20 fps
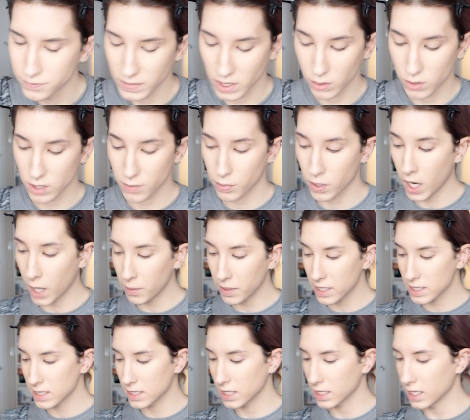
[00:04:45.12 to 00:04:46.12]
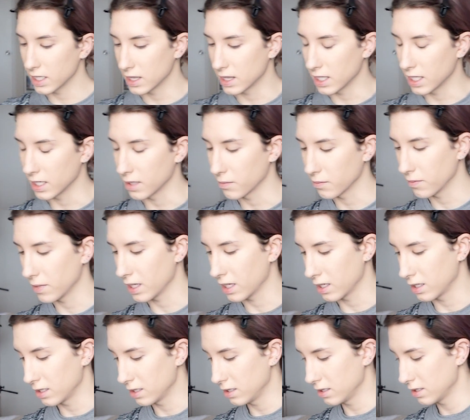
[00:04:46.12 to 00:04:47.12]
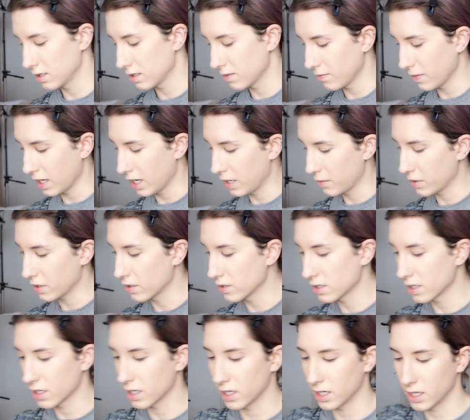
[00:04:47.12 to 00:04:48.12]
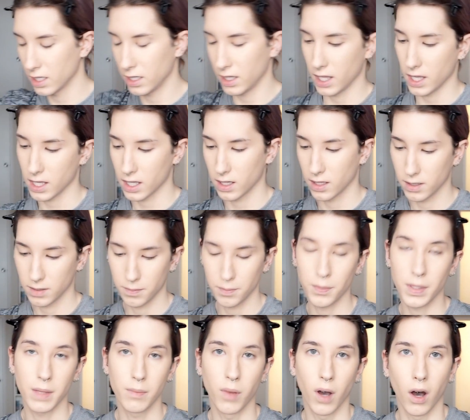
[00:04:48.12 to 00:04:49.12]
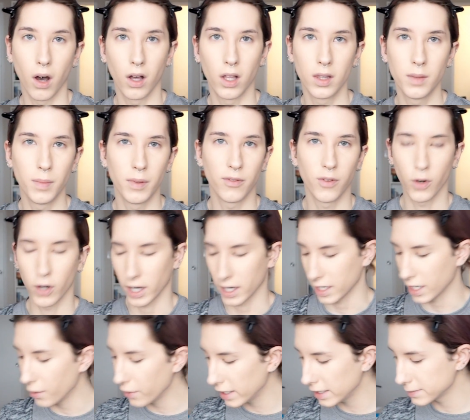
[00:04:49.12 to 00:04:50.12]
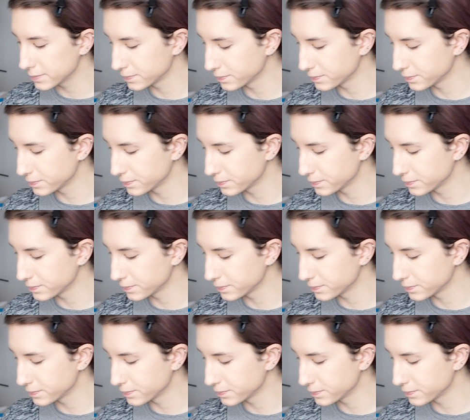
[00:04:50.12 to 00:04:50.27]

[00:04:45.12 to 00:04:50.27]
Which probably isn't a good thing because my eyebrows are gonna like be bald before I know it.